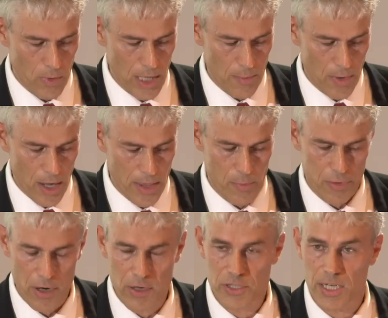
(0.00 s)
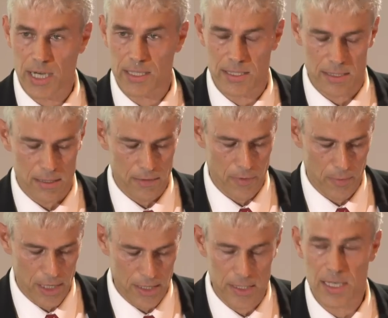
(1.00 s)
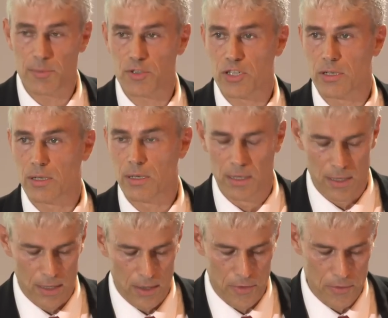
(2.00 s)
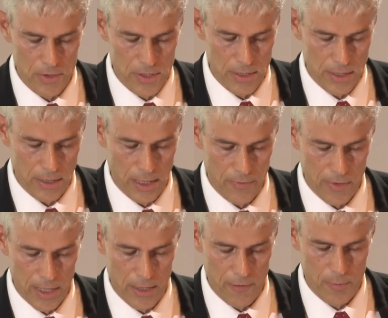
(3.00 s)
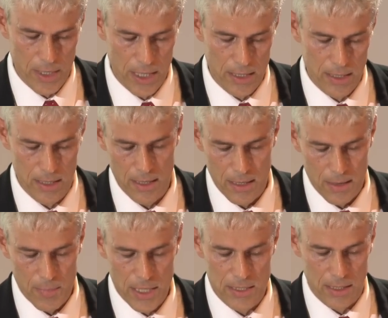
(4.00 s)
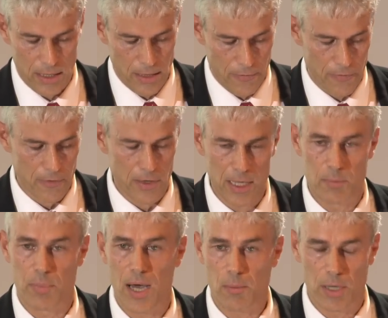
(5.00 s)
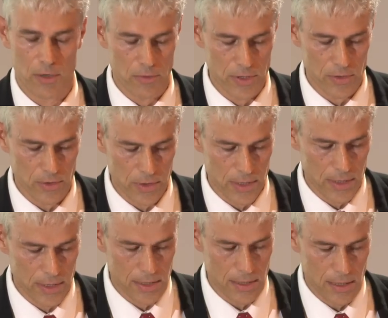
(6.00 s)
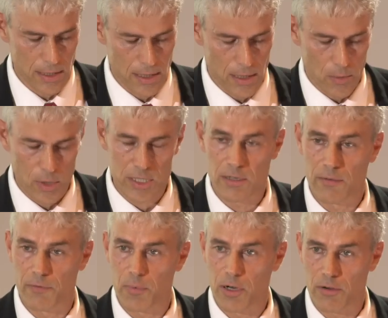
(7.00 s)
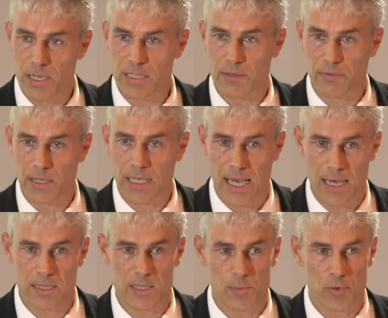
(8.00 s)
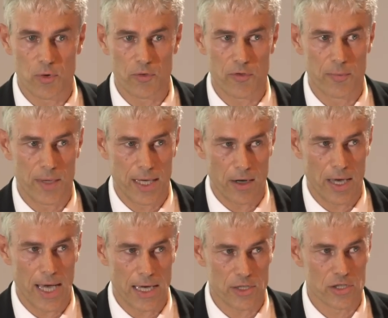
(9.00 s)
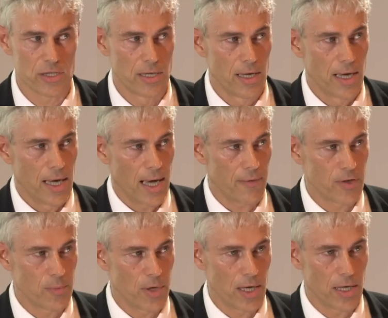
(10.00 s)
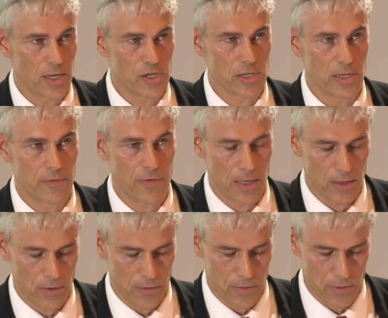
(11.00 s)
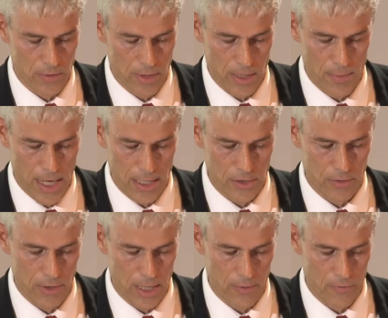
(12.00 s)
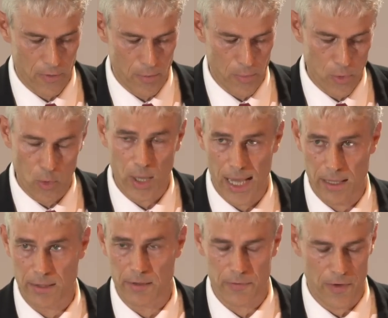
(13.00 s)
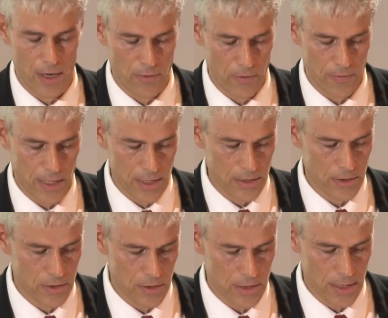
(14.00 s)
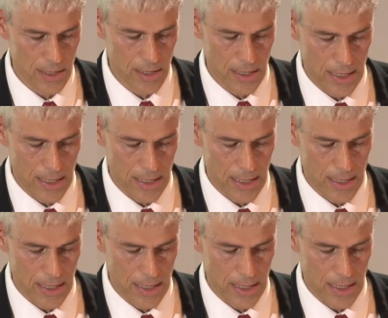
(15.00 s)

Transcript: whereby the projects from conception through to delivery have been basically free public resources which have progressively gained support from the NIH after being initially funded through a major grant from Paul Allen, the founder of the Institute.